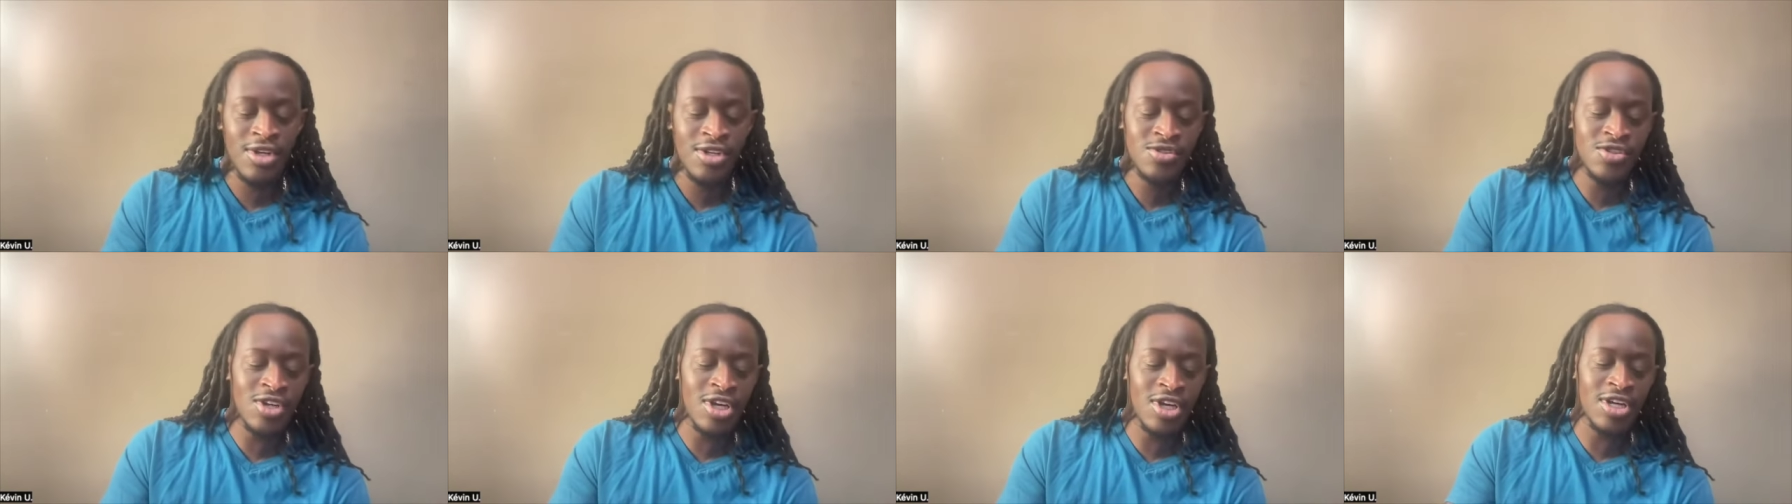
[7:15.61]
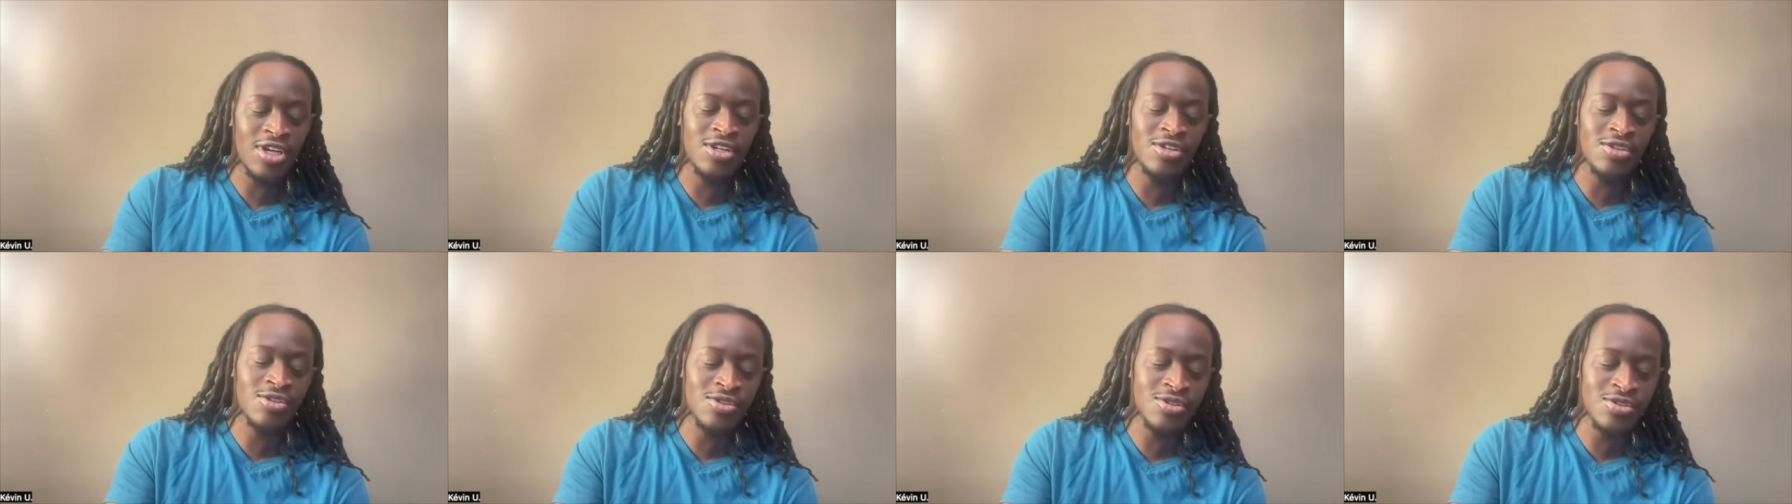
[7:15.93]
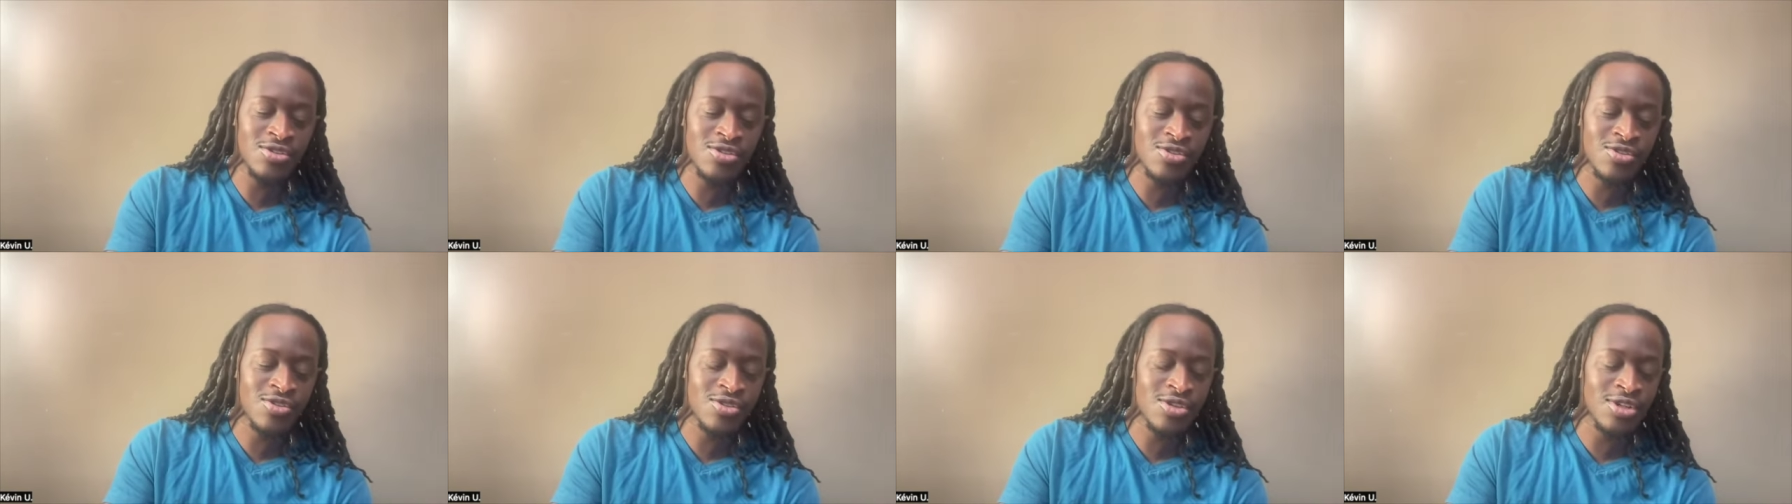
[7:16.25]
So I entered the
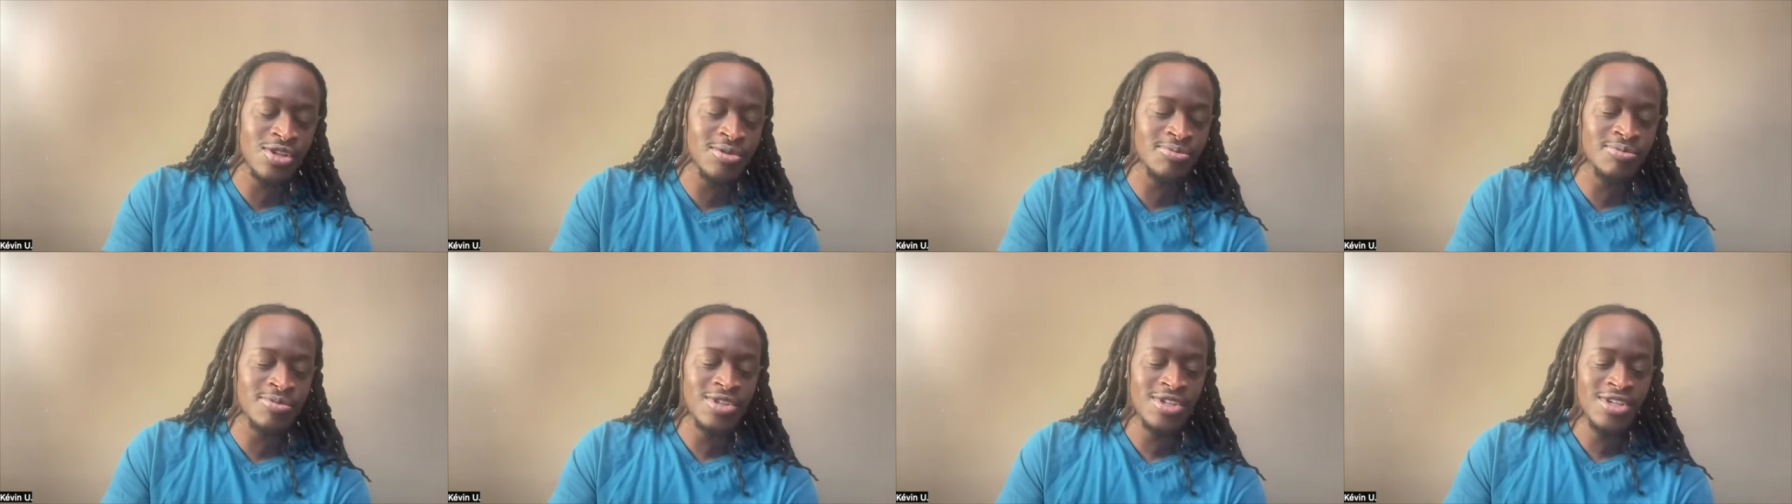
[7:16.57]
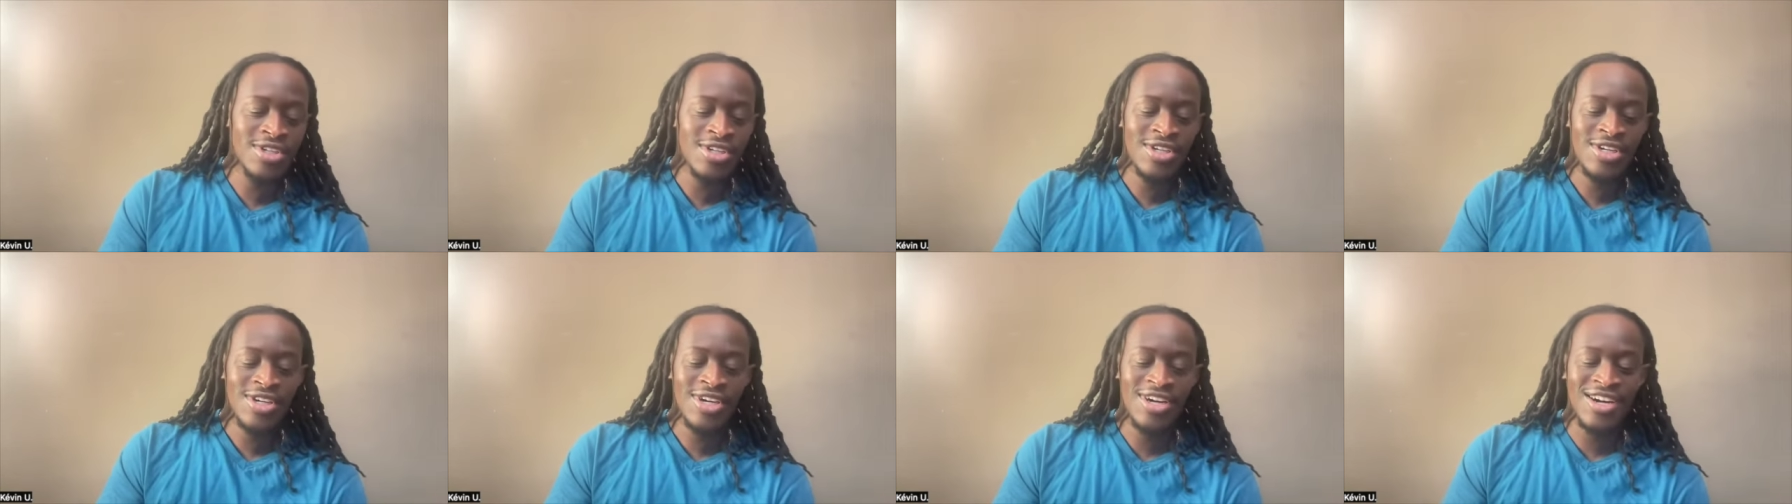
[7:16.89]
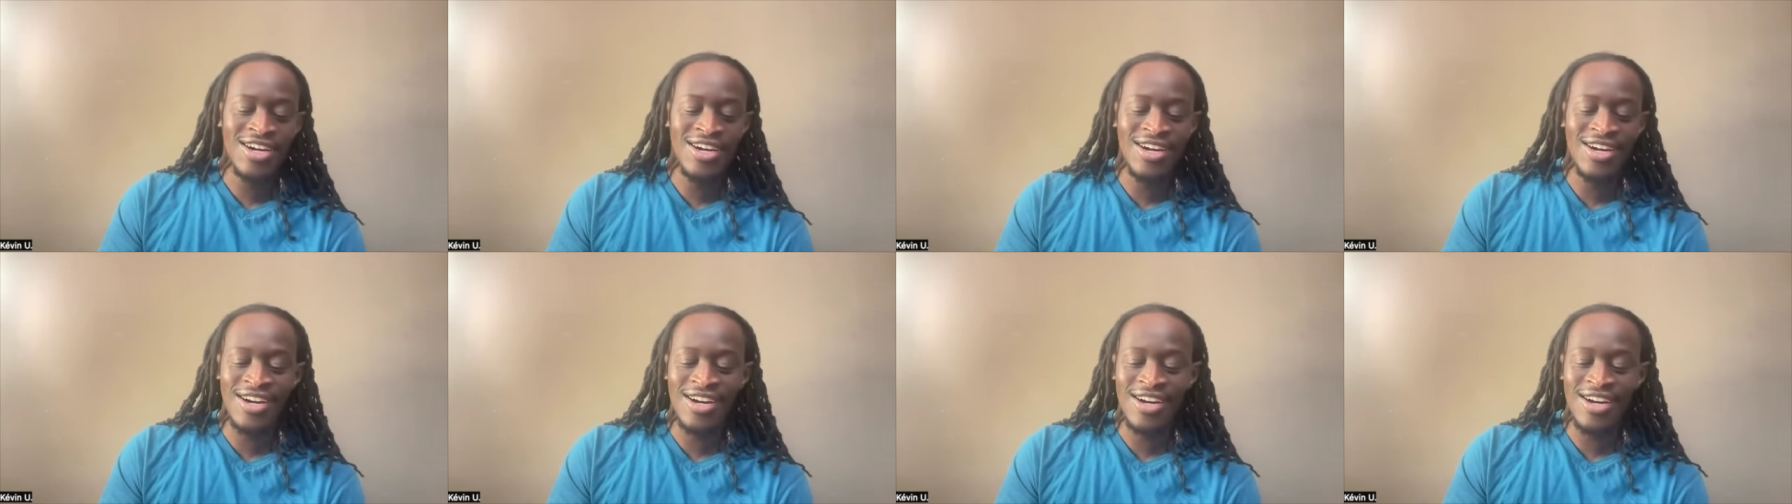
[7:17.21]
script,
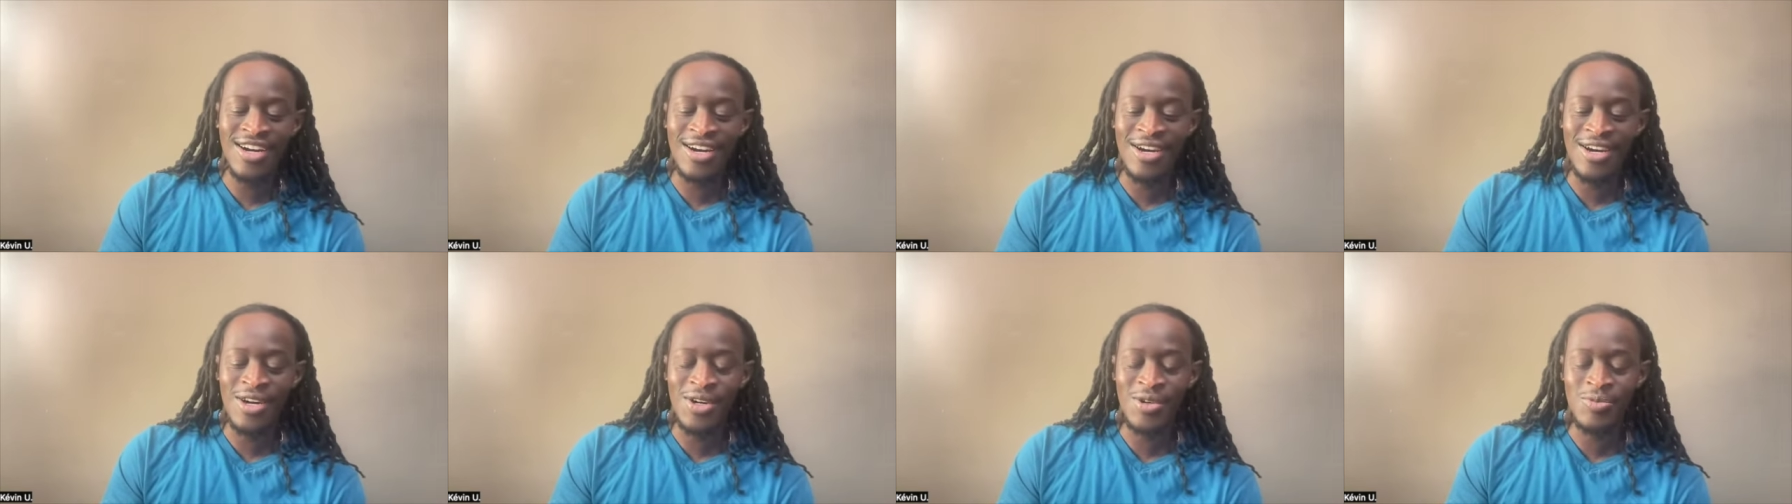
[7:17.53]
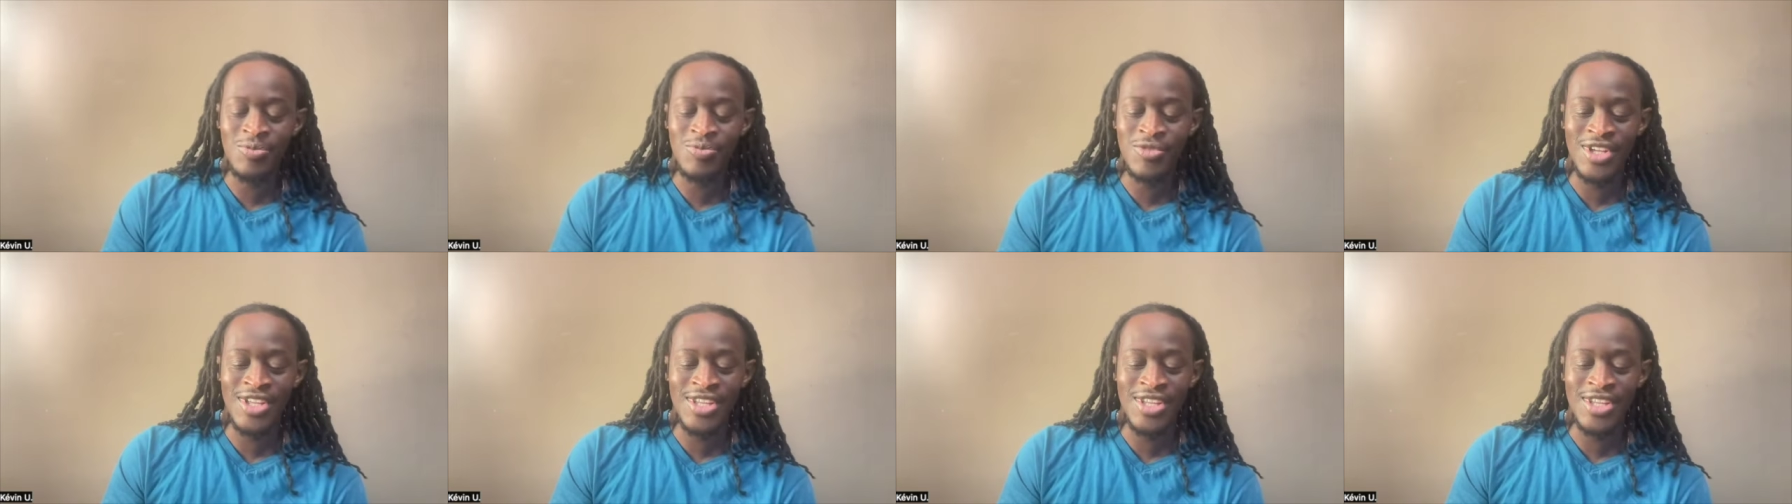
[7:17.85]
um,